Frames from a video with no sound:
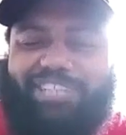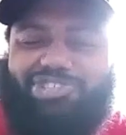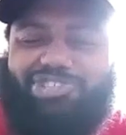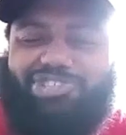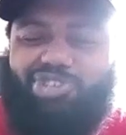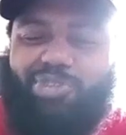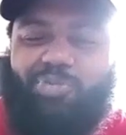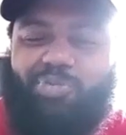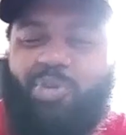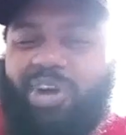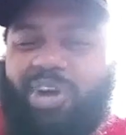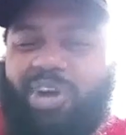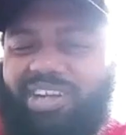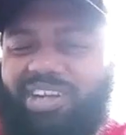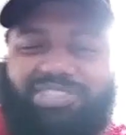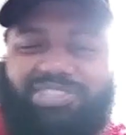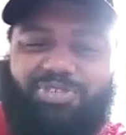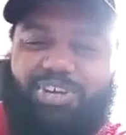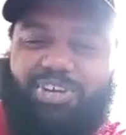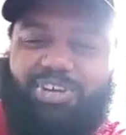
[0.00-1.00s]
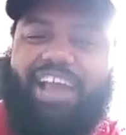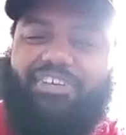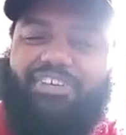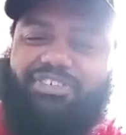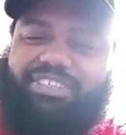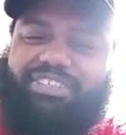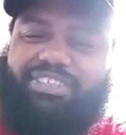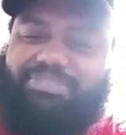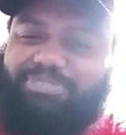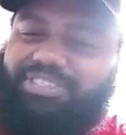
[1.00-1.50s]
of Jordan ones on, at
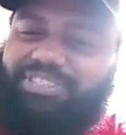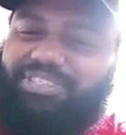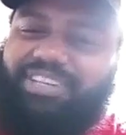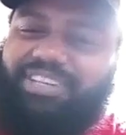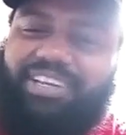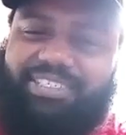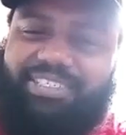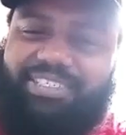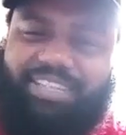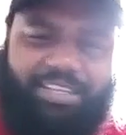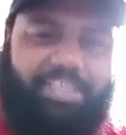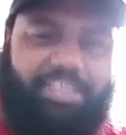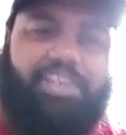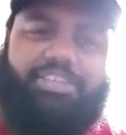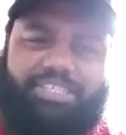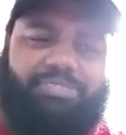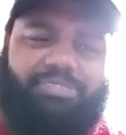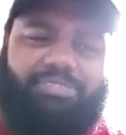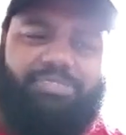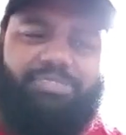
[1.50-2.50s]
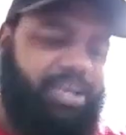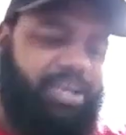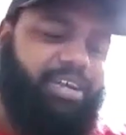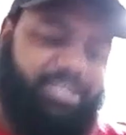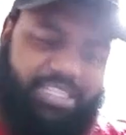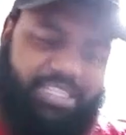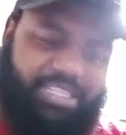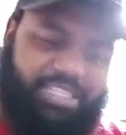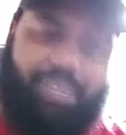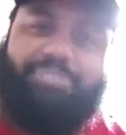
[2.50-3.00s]
Christmas. The, the some
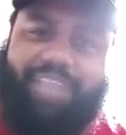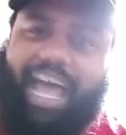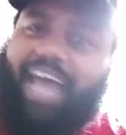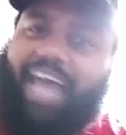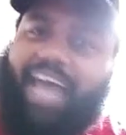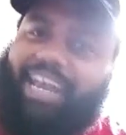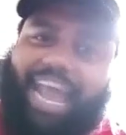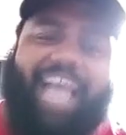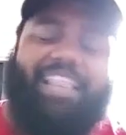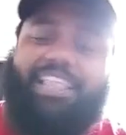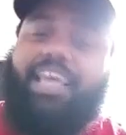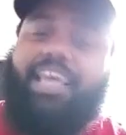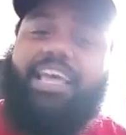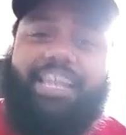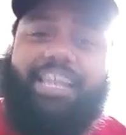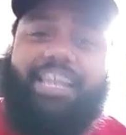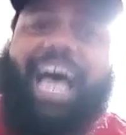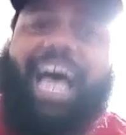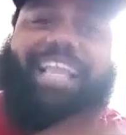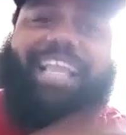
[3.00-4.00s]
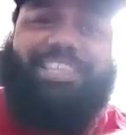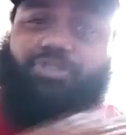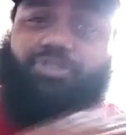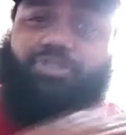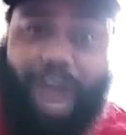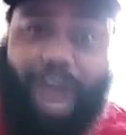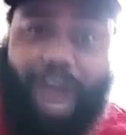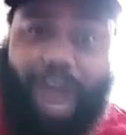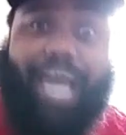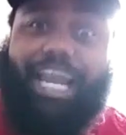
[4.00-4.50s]
some not not not the
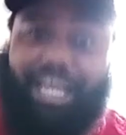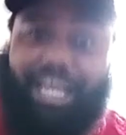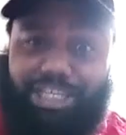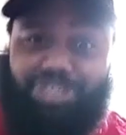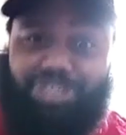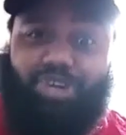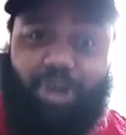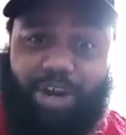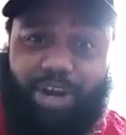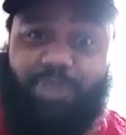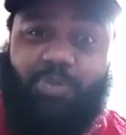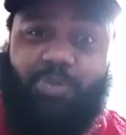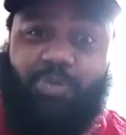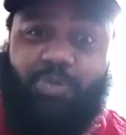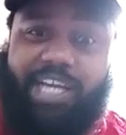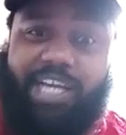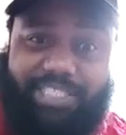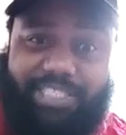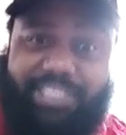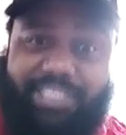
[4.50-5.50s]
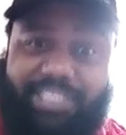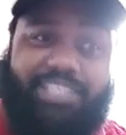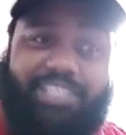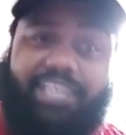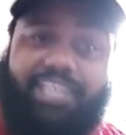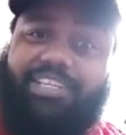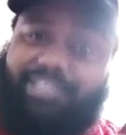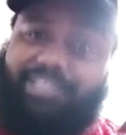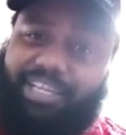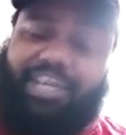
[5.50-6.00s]
regular Jordan ones
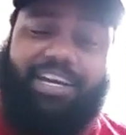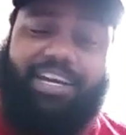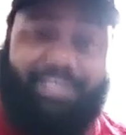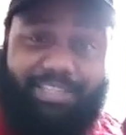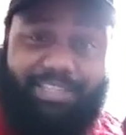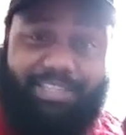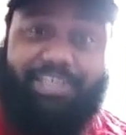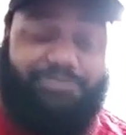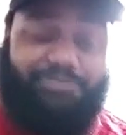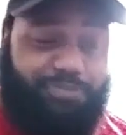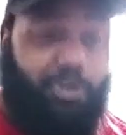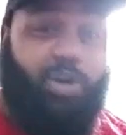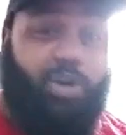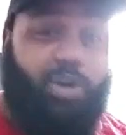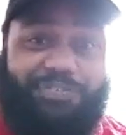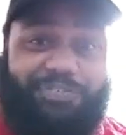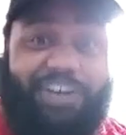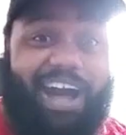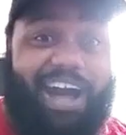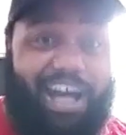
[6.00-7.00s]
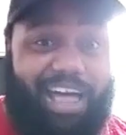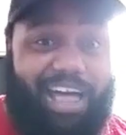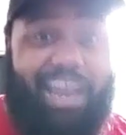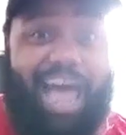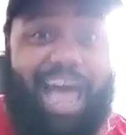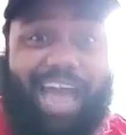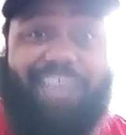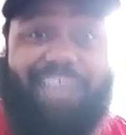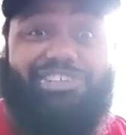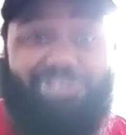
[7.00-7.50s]
the the full five
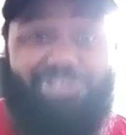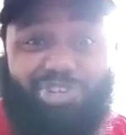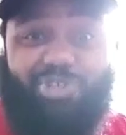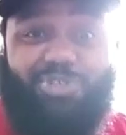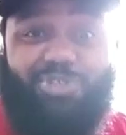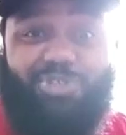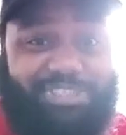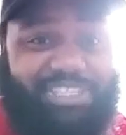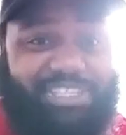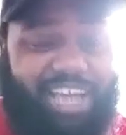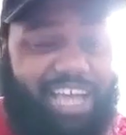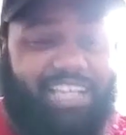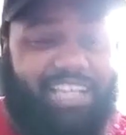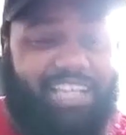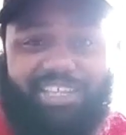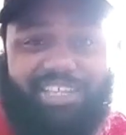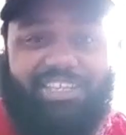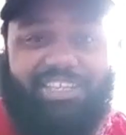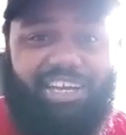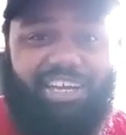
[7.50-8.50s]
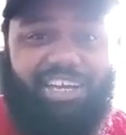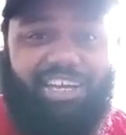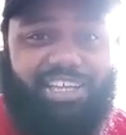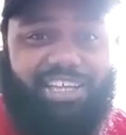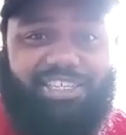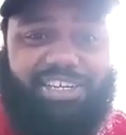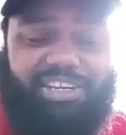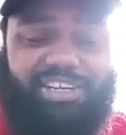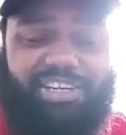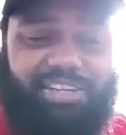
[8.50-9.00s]
halala Johns, like the oh,
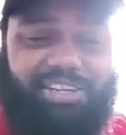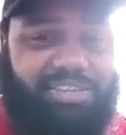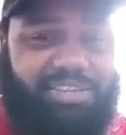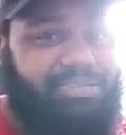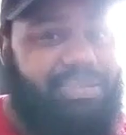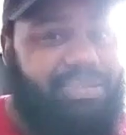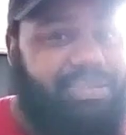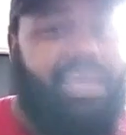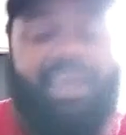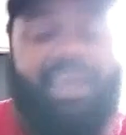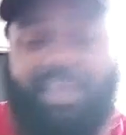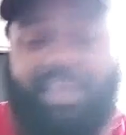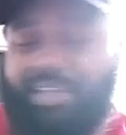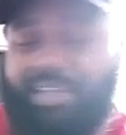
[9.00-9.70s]
the, the yeah,